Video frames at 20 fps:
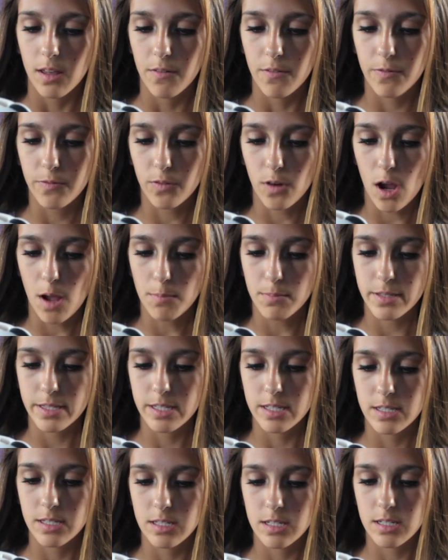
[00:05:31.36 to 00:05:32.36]
from
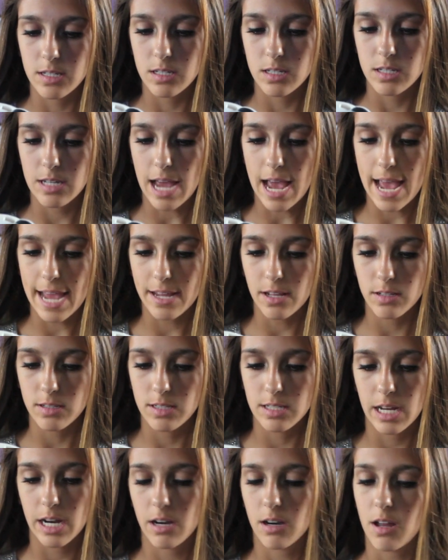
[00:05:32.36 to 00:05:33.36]
Style
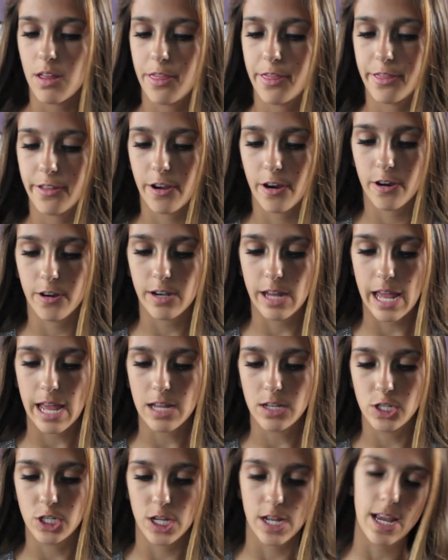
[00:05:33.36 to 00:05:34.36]
Sarah 30
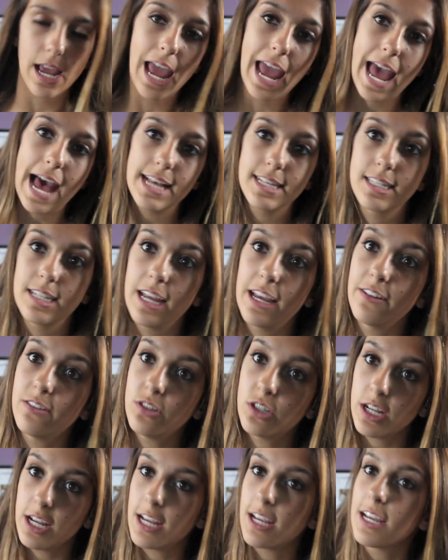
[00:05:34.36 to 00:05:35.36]
and she asked if
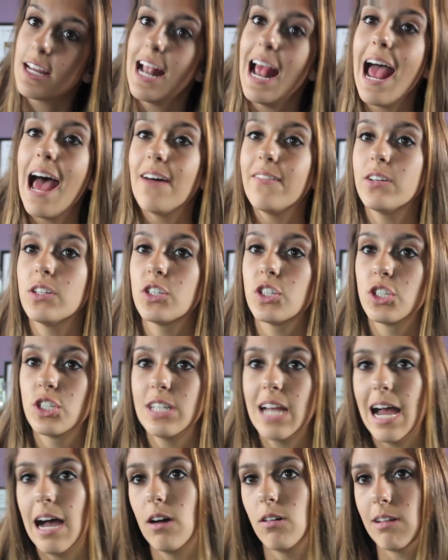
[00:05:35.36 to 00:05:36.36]
she can have a
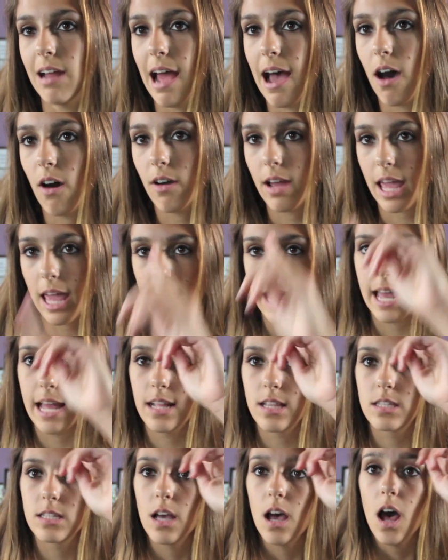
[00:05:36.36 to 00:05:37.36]
shout out
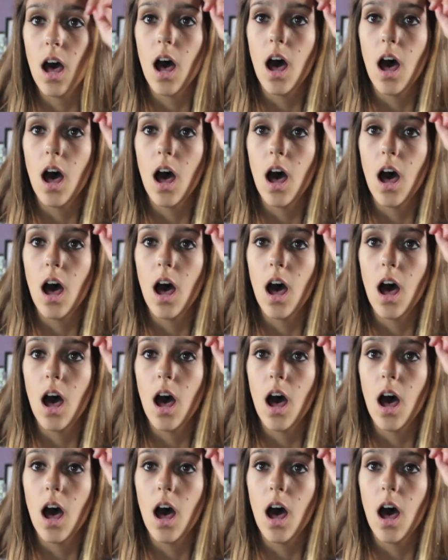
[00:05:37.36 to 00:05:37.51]
and